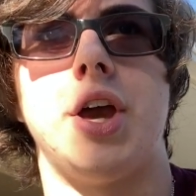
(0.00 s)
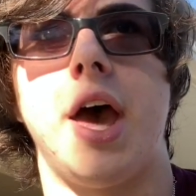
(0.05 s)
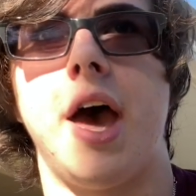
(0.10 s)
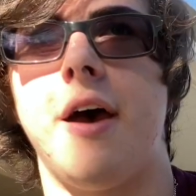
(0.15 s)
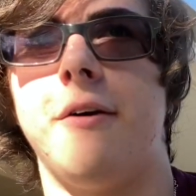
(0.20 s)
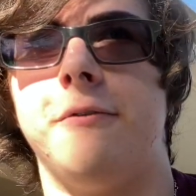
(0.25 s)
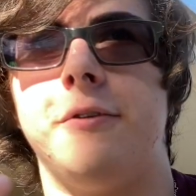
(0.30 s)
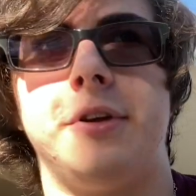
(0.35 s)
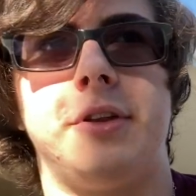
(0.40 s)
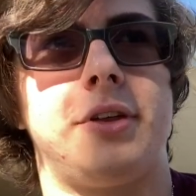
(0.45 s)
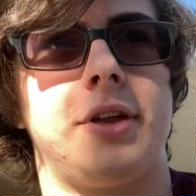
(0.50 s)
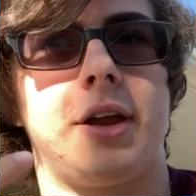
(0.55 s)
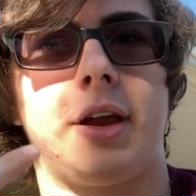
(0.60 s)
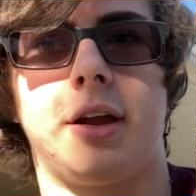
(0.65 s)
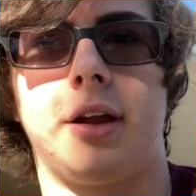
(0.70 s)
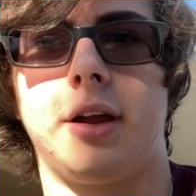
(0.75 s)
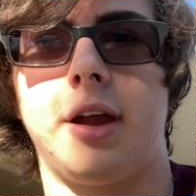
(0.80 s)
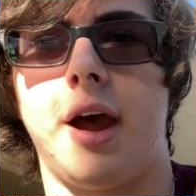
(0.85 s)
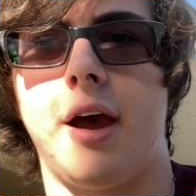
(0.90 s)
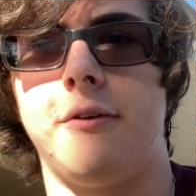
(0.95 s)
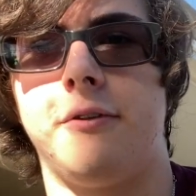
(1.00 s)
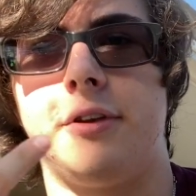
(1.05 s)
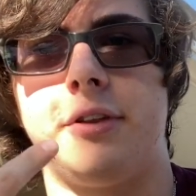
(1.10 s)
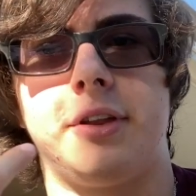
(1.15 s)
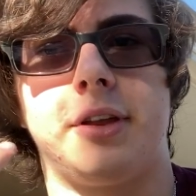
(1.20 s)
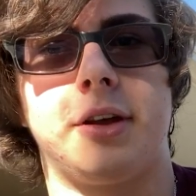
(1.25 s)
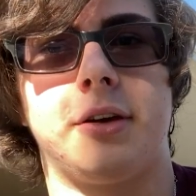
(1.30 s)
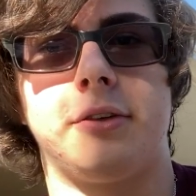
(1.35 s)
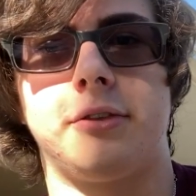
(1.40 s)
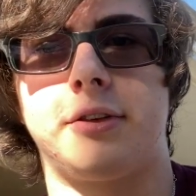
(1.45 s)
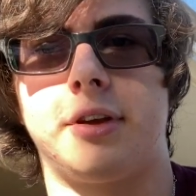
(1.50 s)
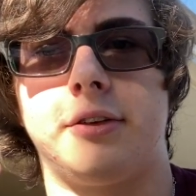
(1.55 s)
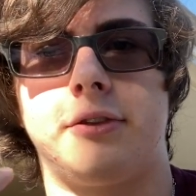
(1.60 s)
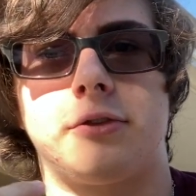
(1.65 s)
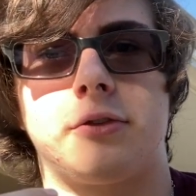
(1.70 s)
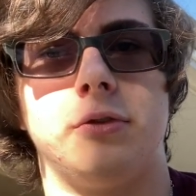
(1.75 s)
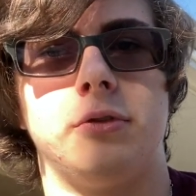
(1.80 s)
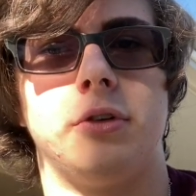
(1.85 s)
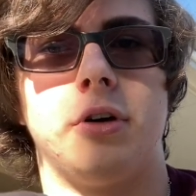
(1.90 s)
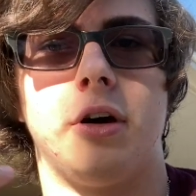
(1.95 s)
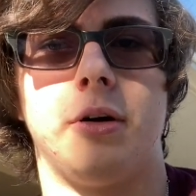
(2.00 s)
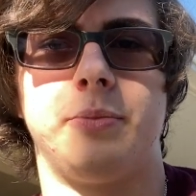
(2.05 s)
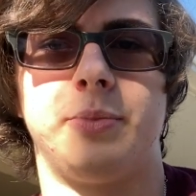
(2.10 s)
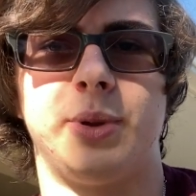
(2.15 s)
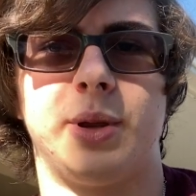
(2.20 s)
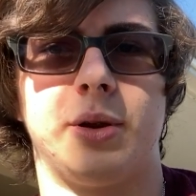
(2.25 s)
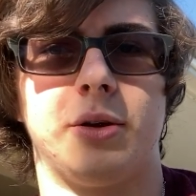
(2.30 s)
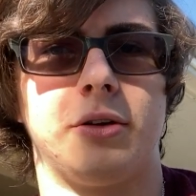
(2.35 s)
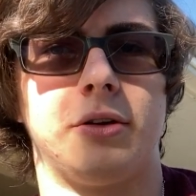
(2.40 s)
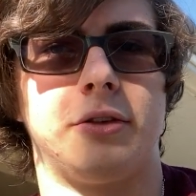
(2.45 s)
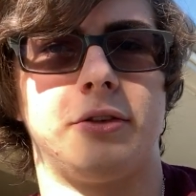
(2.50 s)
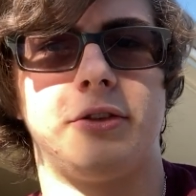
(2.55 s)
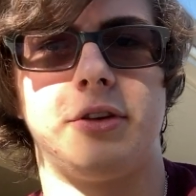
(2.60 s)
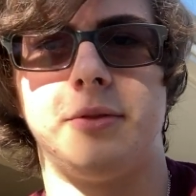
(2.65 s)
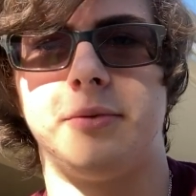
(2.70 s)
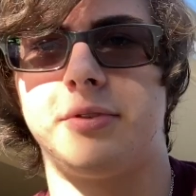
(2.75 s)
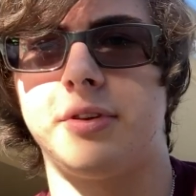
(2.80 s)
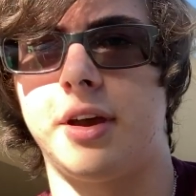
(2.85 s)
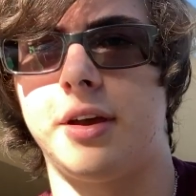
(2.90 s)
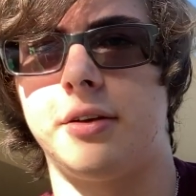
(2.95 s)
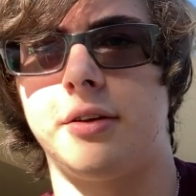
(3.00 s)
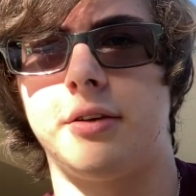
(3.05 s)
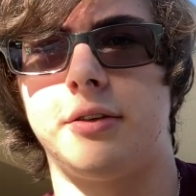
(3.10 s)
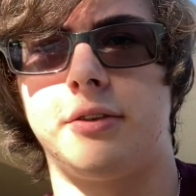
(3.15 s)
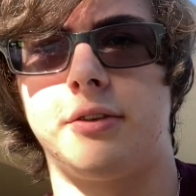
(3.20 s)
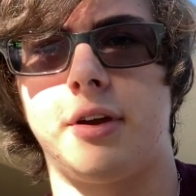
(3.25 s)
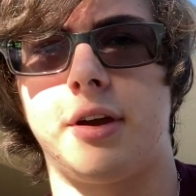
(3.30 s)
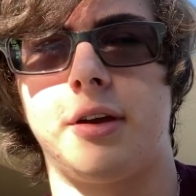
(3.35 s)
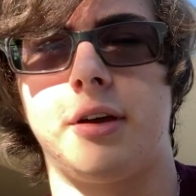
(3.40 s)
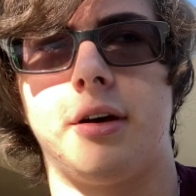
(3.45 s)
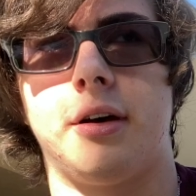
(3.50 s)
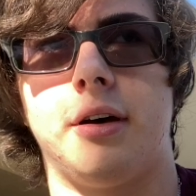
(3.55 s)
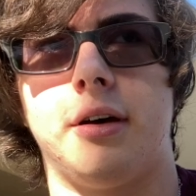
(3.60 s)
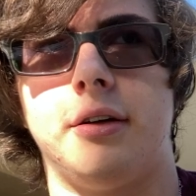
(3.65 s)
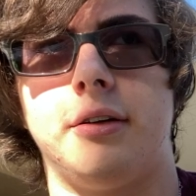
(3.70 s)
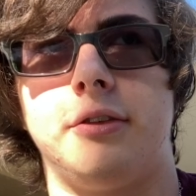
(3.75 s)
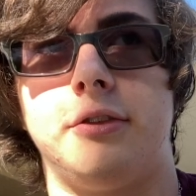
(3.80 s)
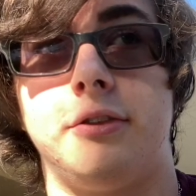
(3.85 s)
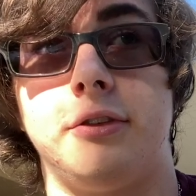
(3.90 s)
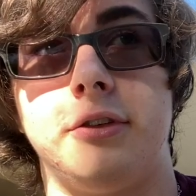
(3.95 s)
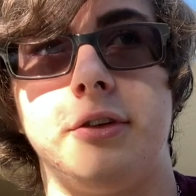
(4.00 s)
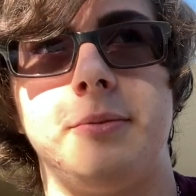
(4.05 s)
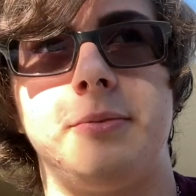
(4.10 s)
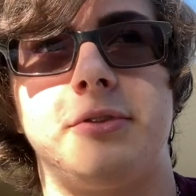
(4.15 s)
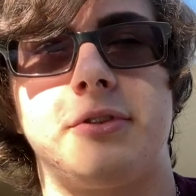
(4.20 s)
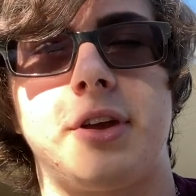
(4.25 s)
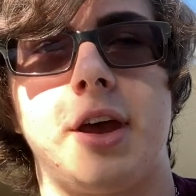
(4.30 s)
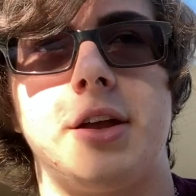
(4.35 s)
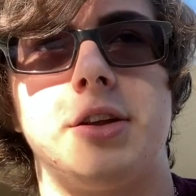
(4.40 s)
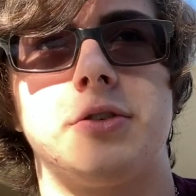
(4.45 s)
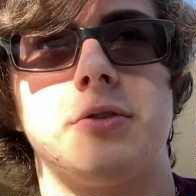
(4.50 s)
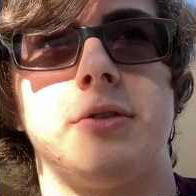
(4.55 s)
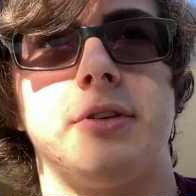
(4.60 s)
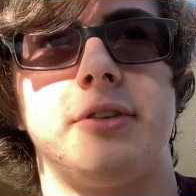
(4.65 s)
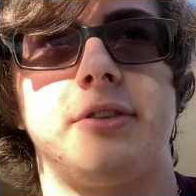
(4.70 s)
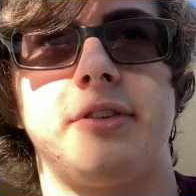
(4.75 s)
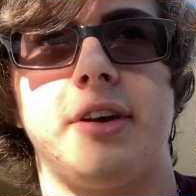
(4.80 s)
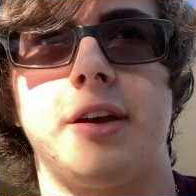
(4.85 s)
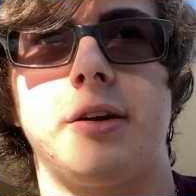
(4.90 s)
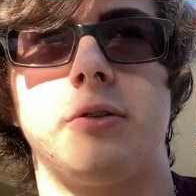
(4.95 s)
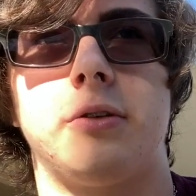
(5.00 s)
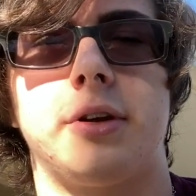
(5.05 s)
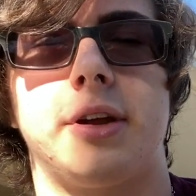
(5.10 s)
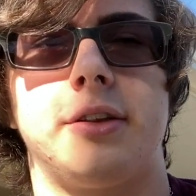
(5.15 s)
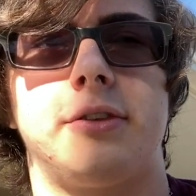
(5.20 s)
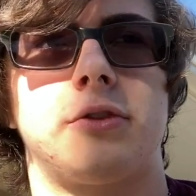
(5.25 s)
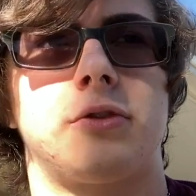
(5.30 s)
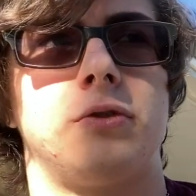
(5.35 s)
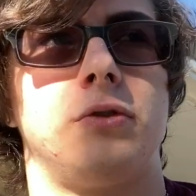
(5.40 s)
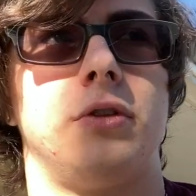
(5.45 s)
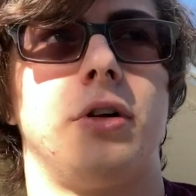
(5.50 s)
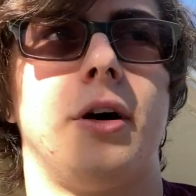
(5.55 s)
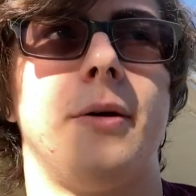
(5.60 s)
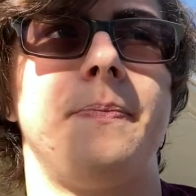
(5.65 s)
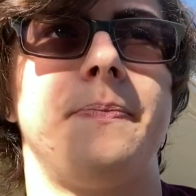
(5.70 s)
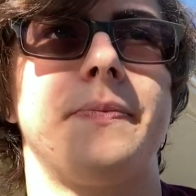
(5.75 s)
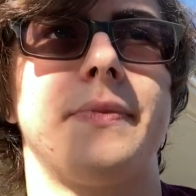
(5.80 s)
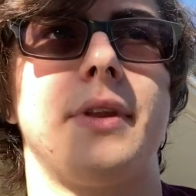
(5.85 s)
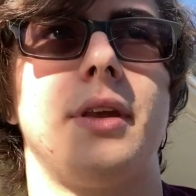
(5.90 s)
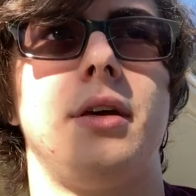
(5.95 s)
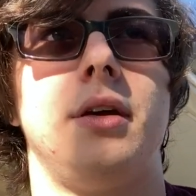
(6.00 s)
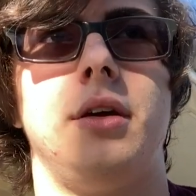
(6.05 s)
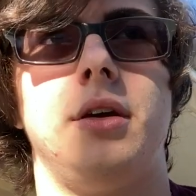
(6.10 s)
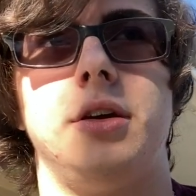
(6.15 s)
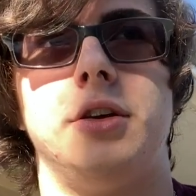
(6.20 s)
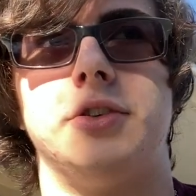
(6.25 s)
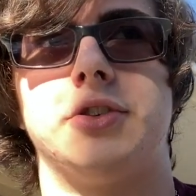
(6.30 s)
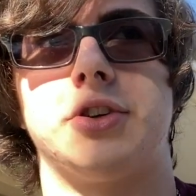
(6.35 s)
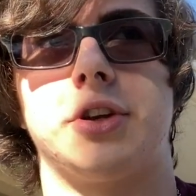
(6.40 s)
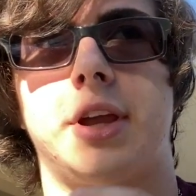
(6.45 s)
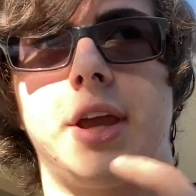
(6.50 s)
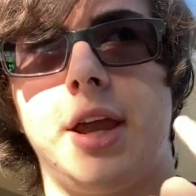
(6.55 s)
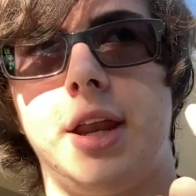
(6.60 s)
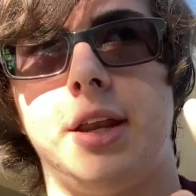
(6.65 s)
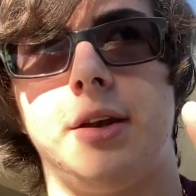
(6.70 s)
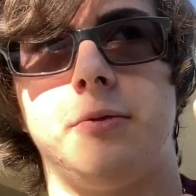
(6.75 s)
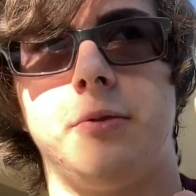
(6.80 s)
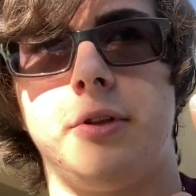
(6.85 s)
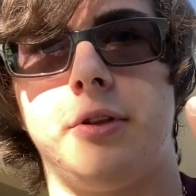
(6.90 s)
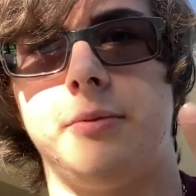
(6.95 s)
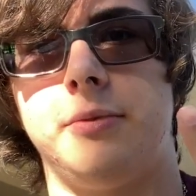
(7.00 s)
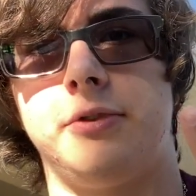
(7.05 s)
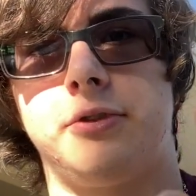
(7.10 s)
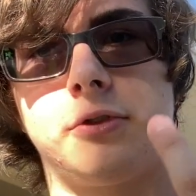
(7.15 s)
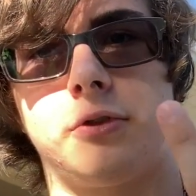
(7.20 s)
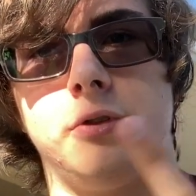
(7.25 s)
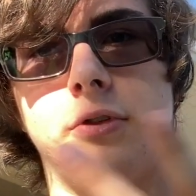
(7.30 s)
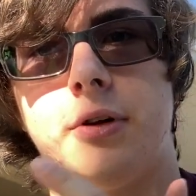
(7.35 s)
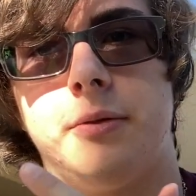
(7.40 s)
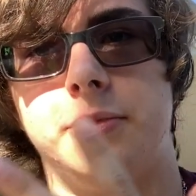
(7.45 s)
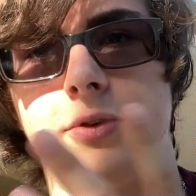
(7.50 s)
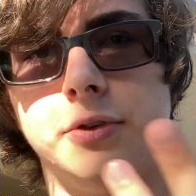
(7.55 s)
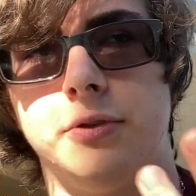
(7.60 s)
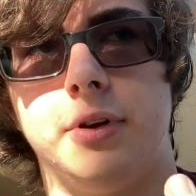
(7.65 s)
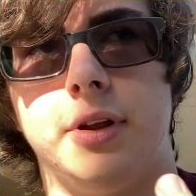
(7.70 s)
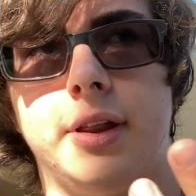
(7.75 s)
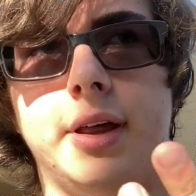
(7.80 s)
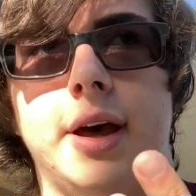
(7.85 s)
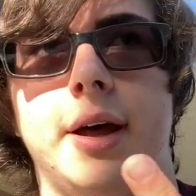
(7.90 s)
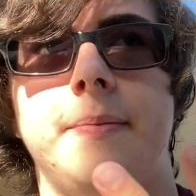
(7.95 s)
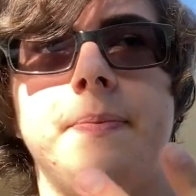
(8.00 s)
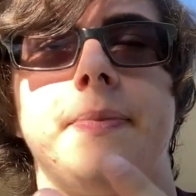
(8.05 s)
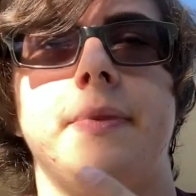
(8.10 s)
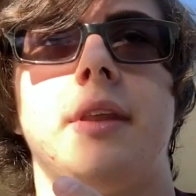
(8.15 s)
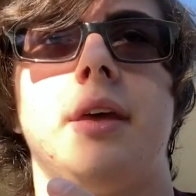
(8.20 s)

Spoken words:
Everything else gets screwed up. Your sleep schedule and cycle gets screwed up. Your circadian rhythm is screwed up due to that,